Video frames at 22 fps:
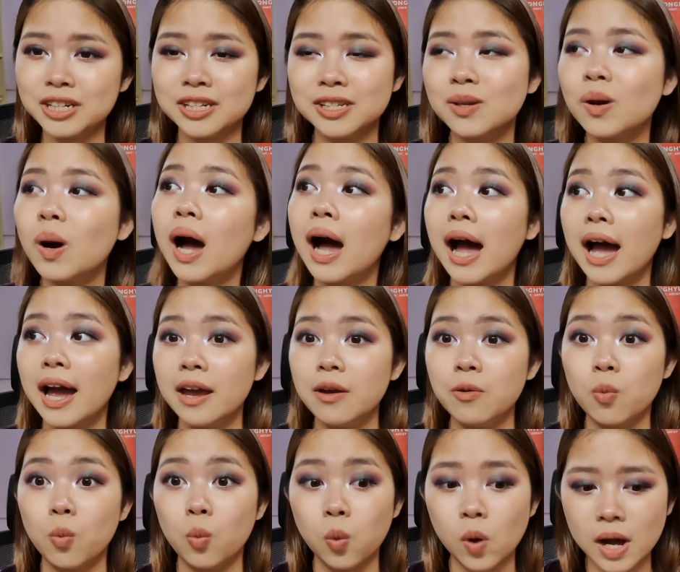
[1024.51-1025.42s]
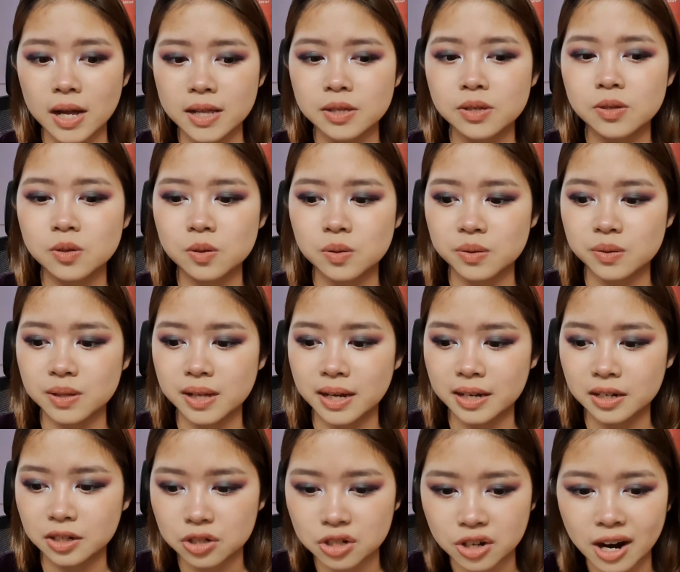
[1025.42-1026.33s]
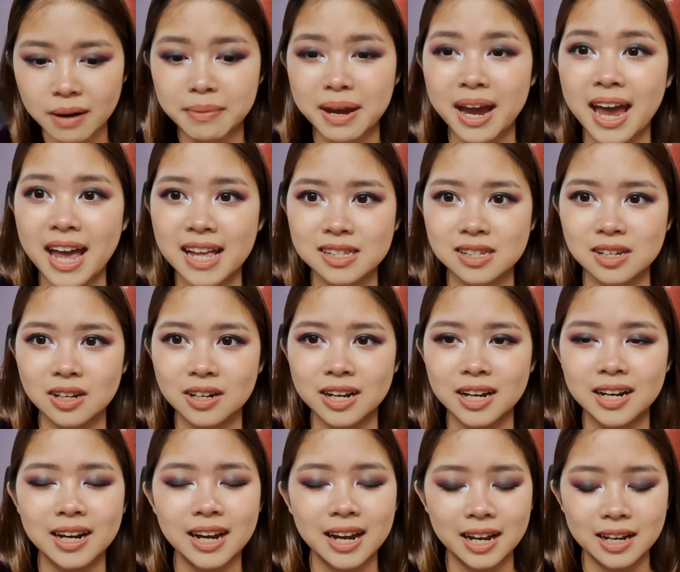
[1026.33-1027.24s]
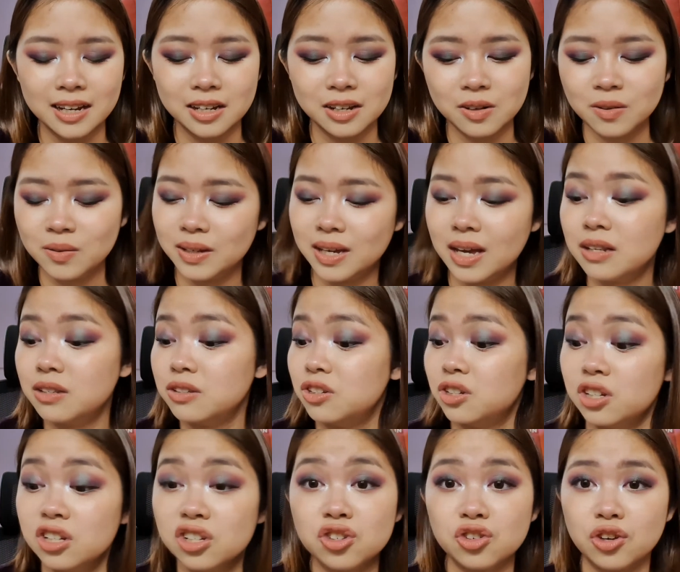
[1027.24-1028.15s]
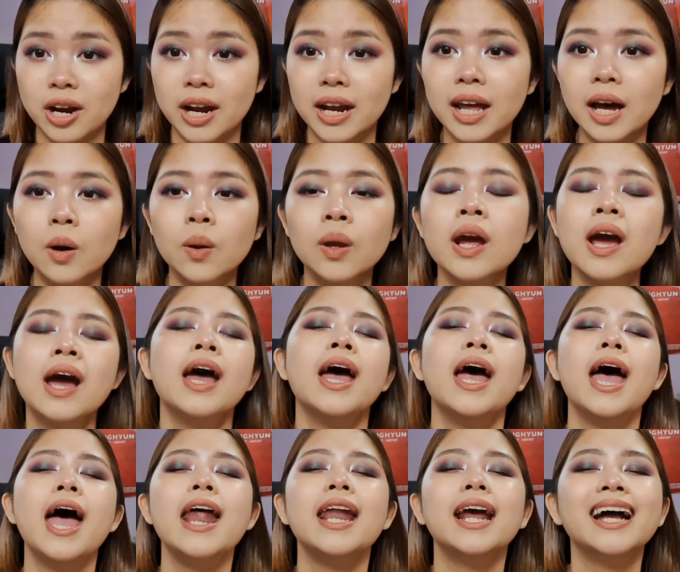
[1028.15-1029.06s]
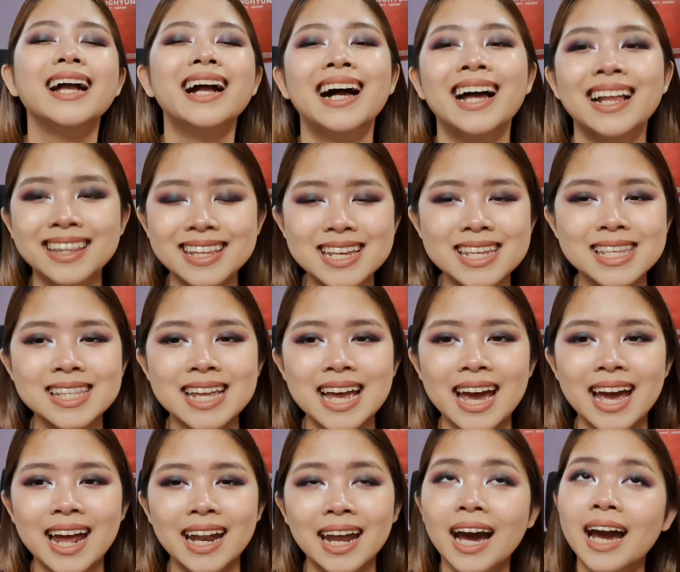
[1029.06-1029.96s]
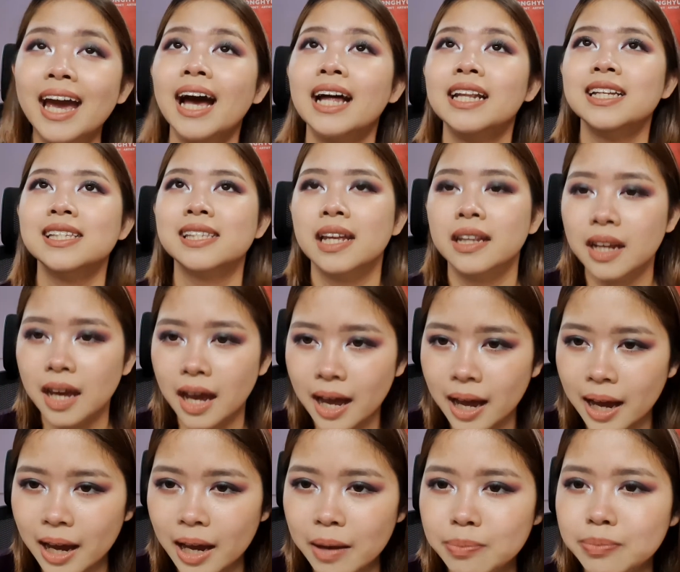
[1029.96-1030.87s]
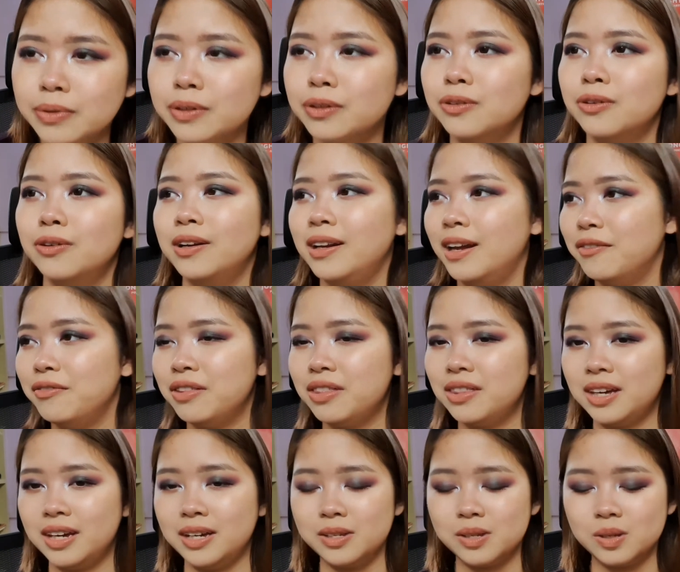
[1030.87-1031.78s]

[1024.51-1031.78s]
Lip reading: So I want to like try my hands on it and, you know, just try it out. And I understand the hype, you know, and everything.